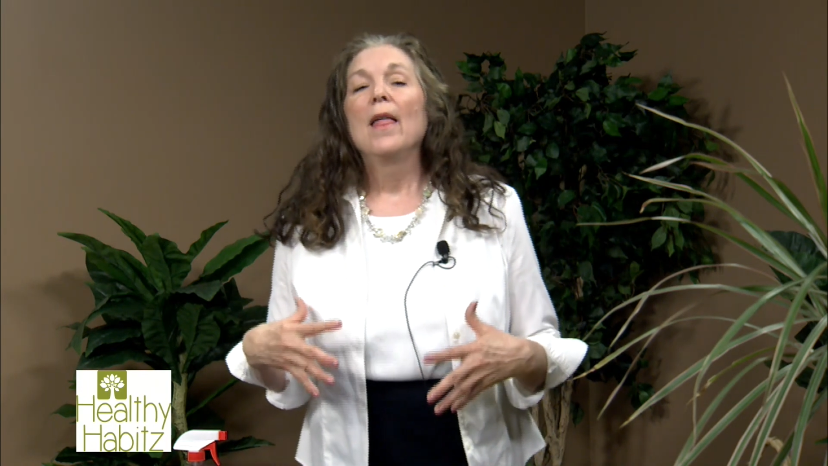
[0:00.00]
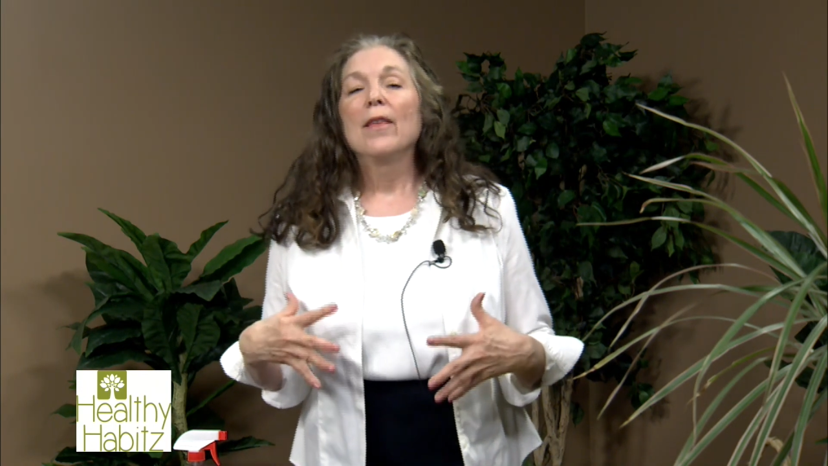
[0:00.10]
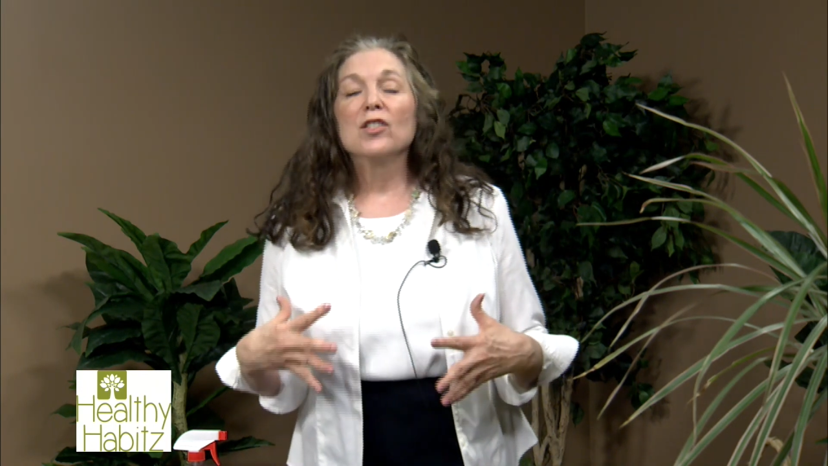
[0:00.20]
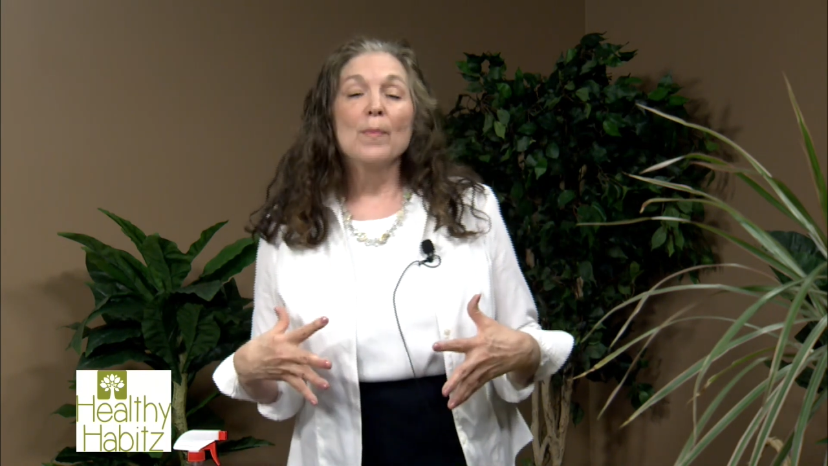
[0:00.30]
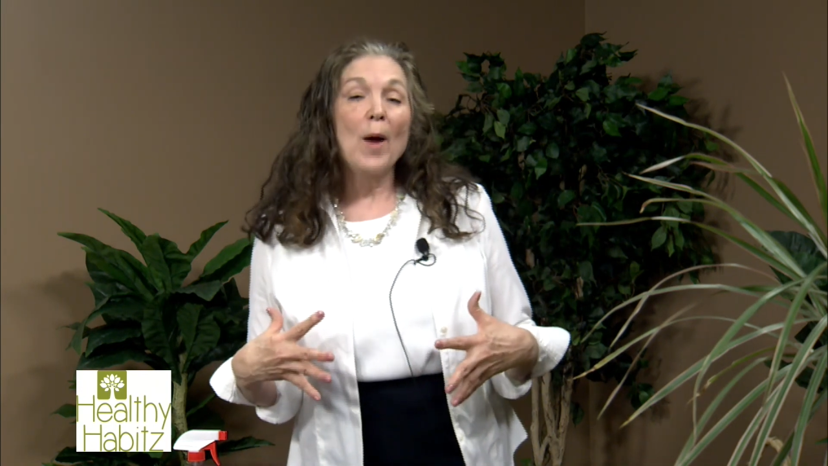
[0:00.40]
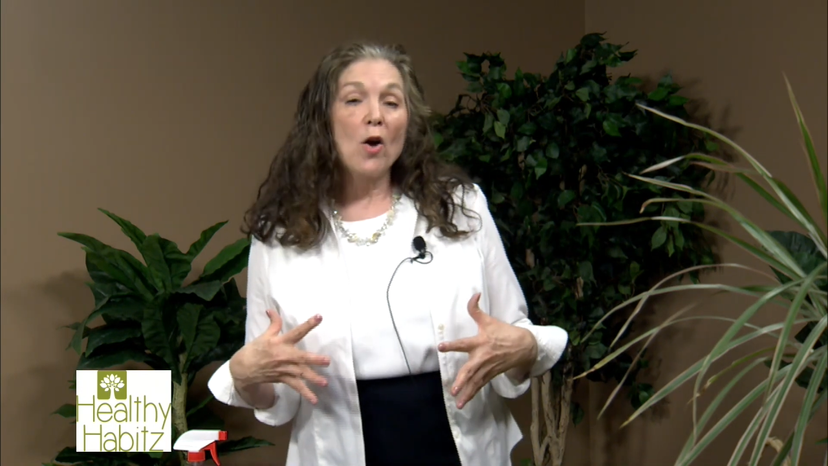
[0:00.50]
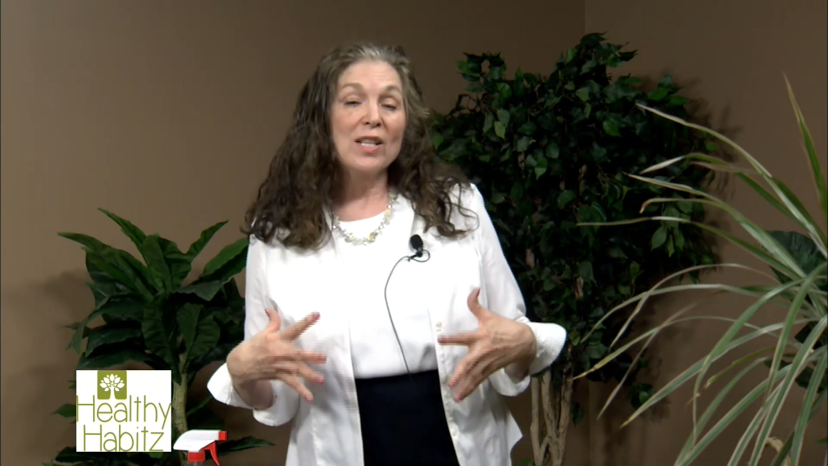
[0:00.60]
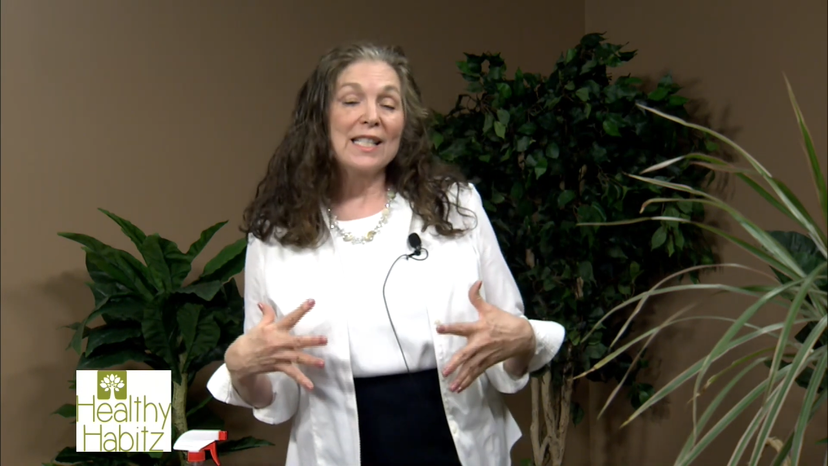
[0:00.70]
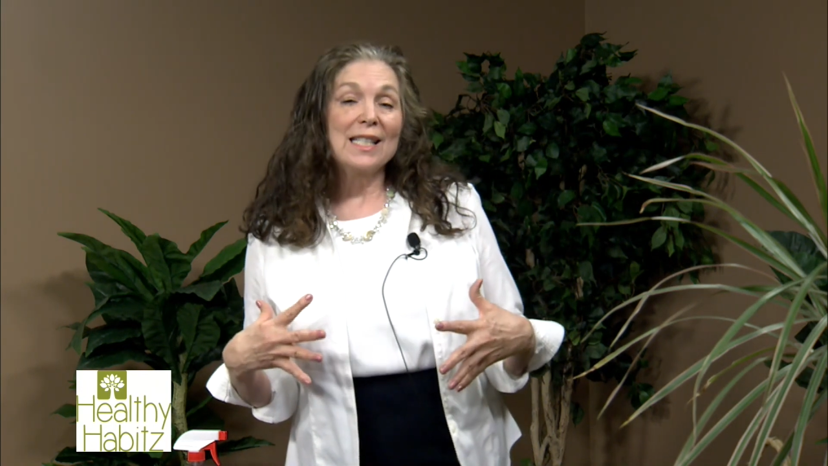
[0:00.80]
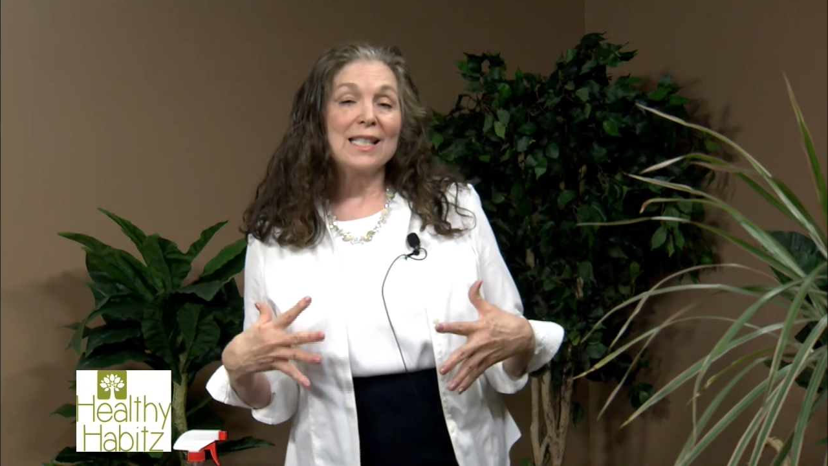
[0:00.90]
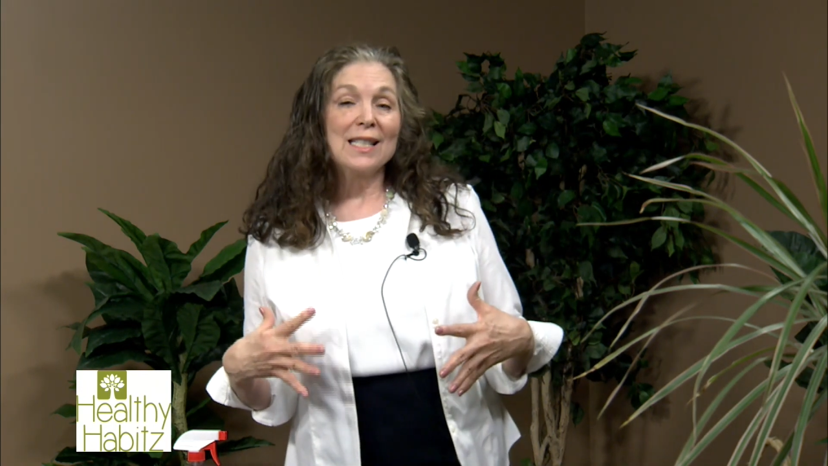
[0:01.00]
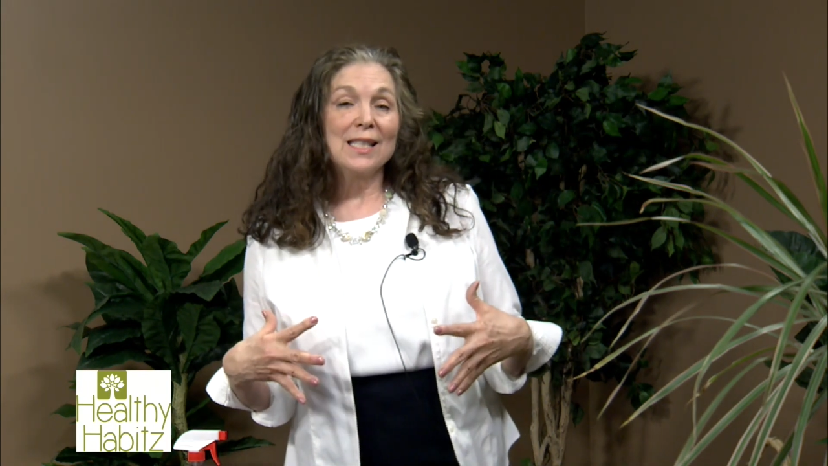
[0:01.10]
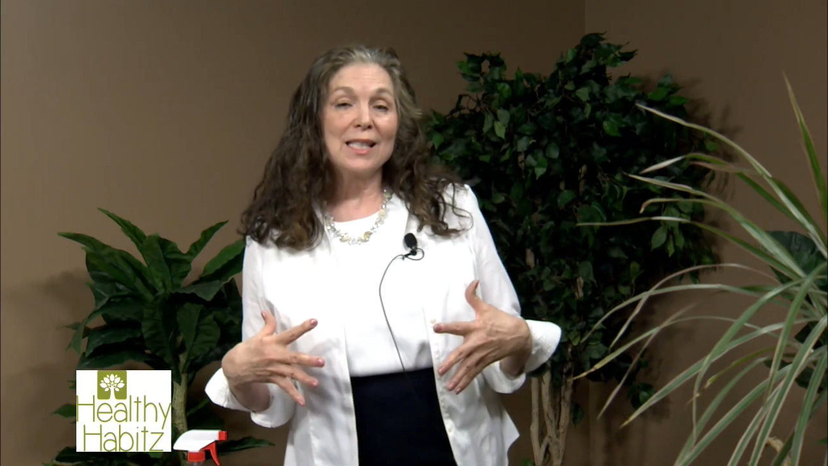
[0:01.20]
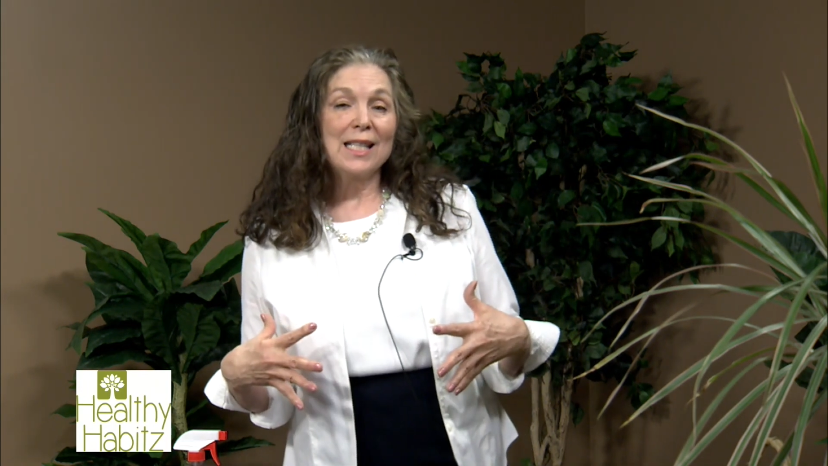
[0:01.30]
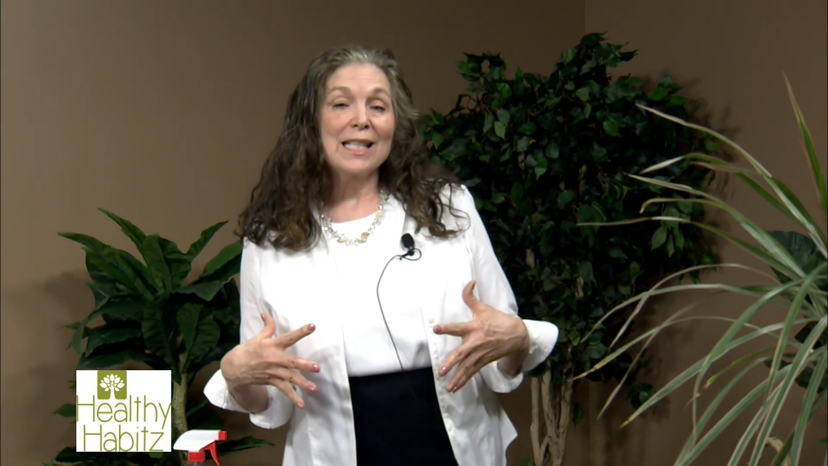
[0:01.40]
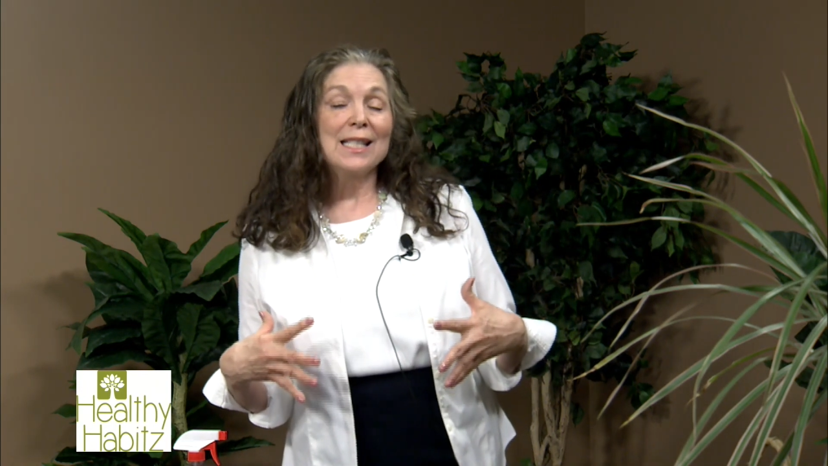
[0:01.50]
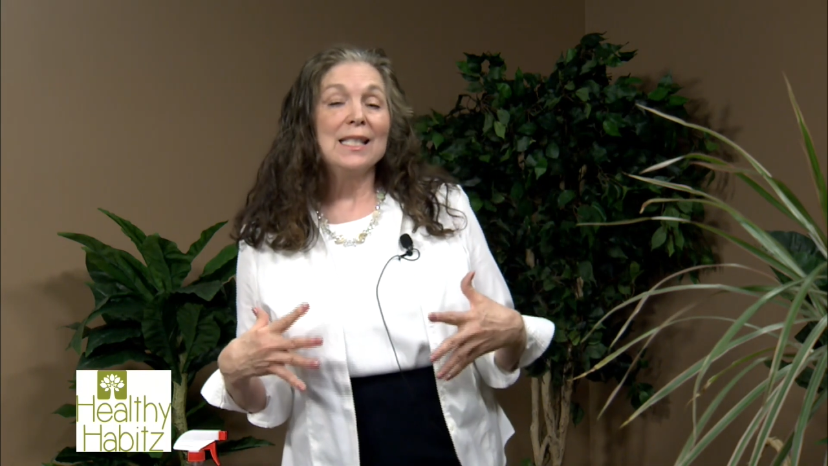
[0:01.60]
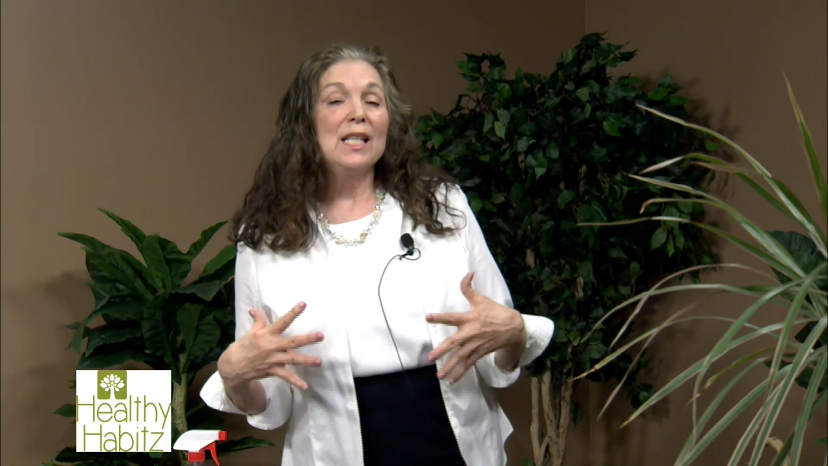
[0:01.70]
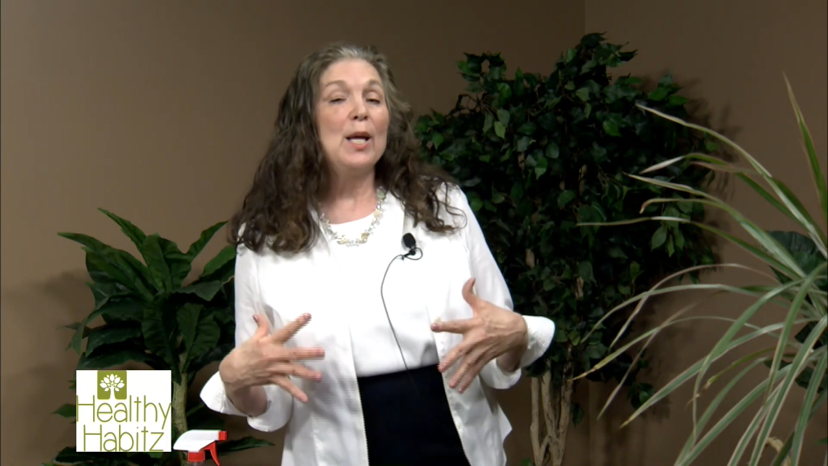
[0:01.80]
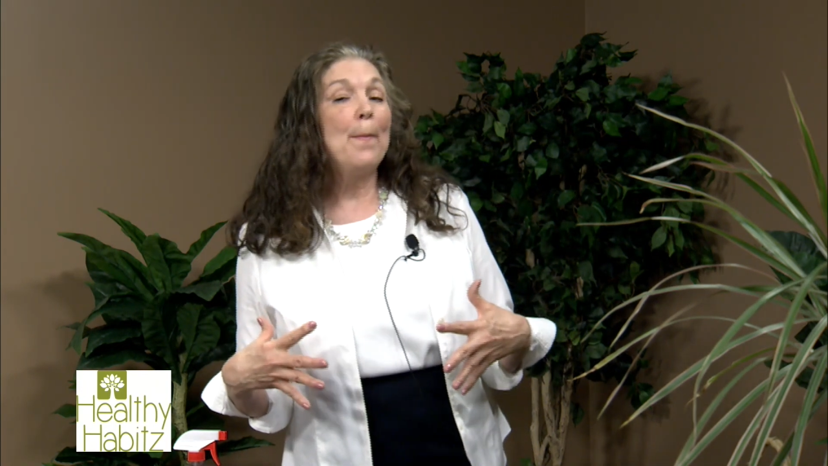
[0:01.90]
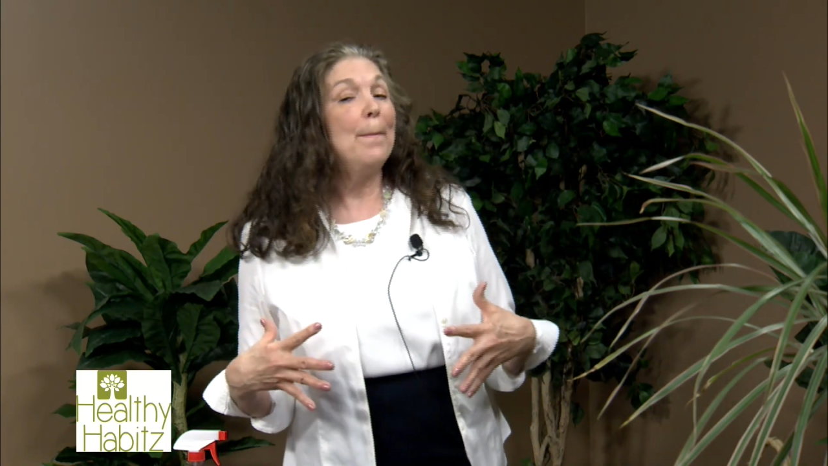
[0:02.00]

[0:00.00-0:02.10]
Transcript: There's about 60